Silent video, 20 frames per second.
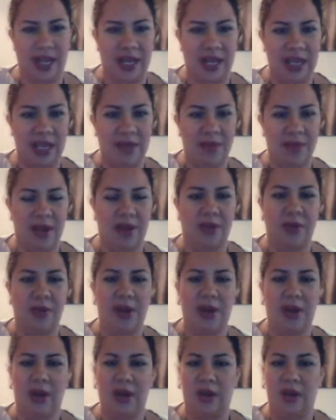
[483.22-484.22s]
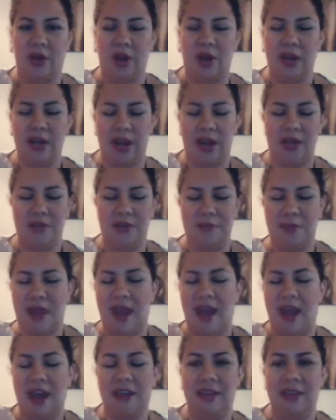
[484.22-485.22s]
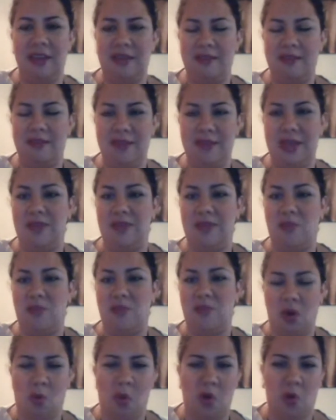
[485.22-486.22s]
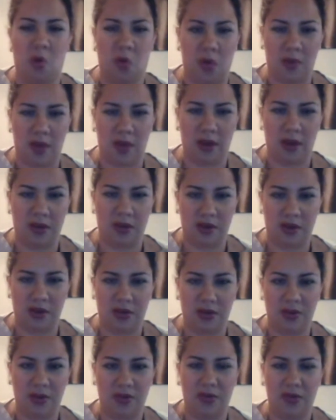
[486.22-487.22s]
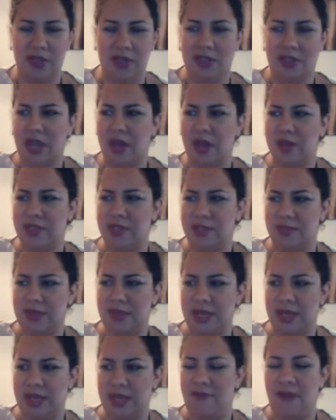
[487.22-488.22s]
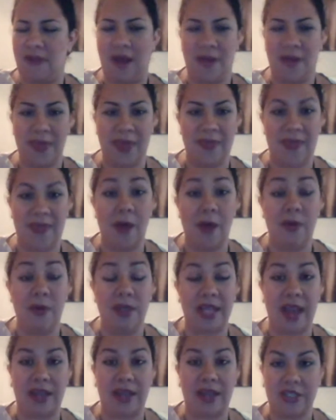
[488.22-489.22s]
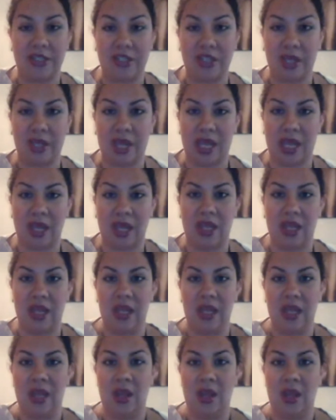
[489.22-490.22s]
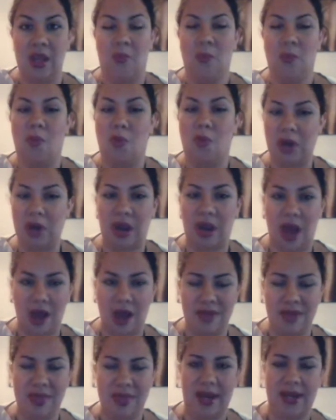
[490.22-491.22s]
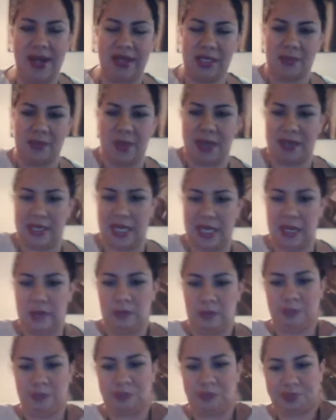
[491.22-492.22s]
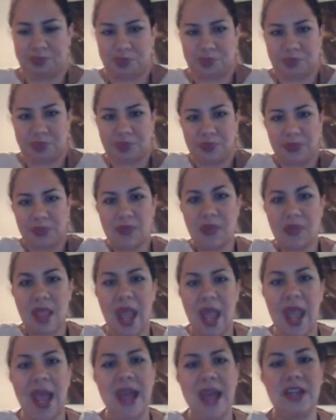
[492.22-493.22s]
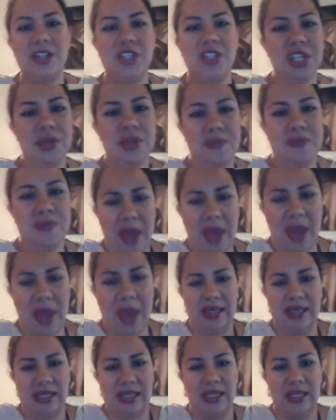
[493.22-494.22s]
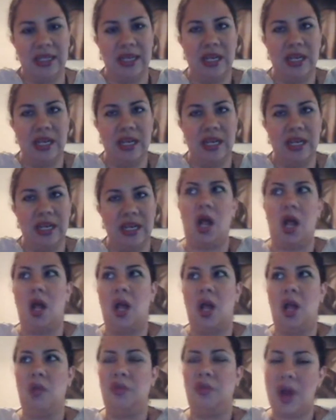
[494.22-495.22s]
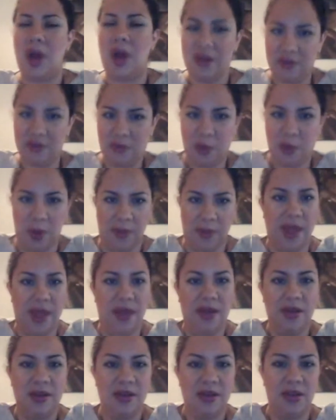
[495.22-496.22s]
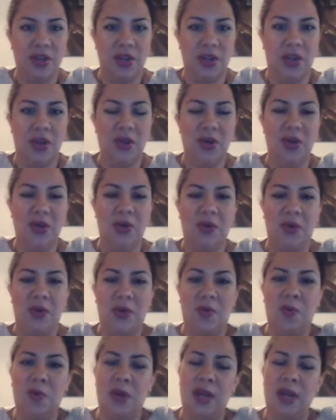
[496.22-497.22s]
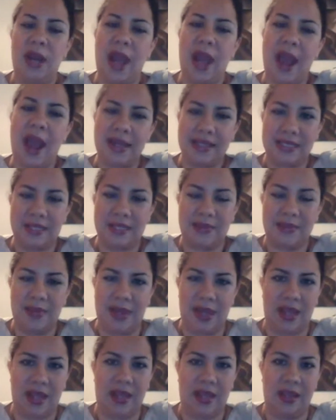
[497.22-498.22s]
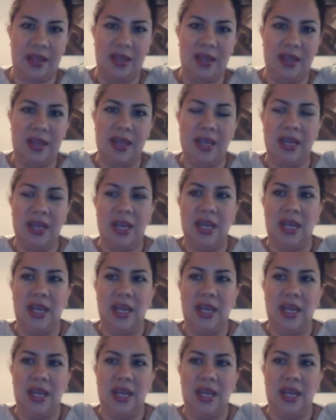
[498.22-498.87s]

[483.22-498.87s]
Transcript: excelling in my career and going down the path and meeting more and more women who reached out to me, and I found that that was actually more common than I expected. I actually met a lot of women who would ask me,